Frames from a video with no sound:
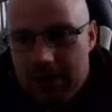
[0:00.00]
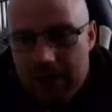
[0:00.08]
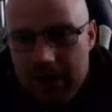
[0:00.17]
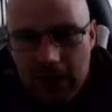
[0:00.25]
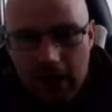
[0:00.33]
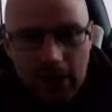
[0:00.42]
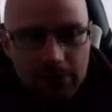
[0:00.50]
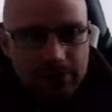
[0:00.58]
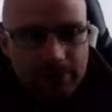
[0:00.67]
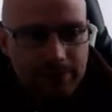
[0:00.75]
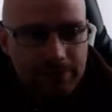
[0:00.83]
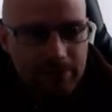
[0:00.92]
now
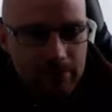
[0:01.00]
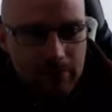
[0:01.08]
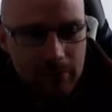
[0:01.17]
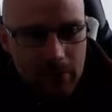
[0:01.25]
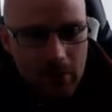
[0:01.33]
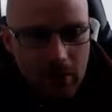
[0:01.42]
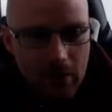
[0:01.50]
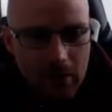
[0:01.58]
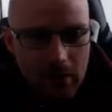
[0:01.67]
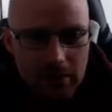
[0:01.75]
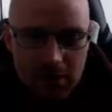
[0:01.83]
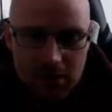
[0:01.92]

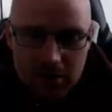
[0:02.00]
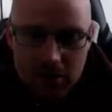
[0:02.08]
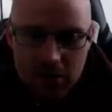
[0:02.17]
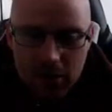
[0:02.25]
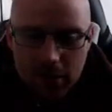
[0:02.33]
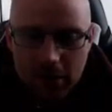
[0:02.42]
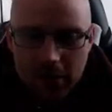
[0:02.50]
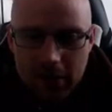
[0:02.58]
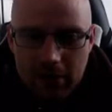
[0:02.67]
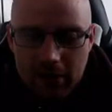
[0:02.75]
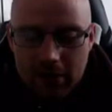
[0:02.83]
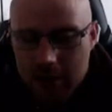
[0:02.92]
uh, just to make sure that I
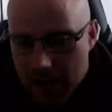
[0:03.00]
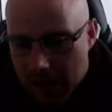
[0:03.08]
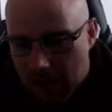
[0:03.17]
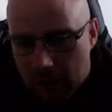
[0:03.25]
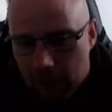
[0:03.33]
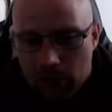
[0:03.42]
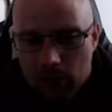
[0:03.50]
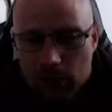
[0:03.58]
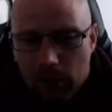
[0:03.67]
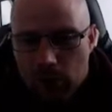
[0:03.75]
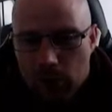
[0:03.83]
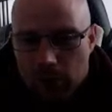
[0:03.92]
can get that rank 1
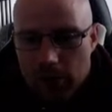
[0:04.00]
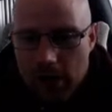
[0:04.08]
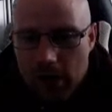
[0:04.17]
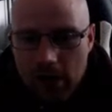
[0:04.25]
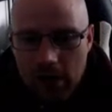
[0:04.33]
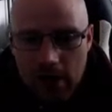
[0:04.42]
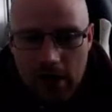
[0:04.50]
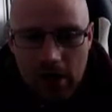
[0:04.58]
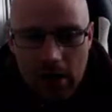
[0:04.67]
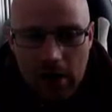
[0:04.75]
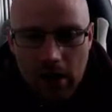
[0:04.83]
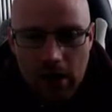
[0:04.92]
reward there.
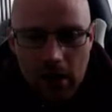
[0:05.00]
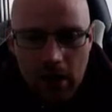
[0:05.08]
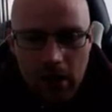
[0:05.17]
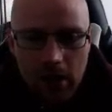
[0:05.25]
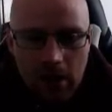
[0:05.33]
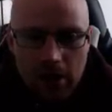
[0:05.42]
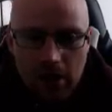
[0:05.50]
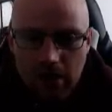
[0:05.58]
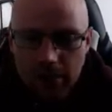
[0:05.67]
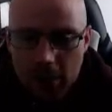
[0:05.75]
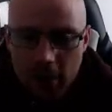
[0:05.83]
There we go.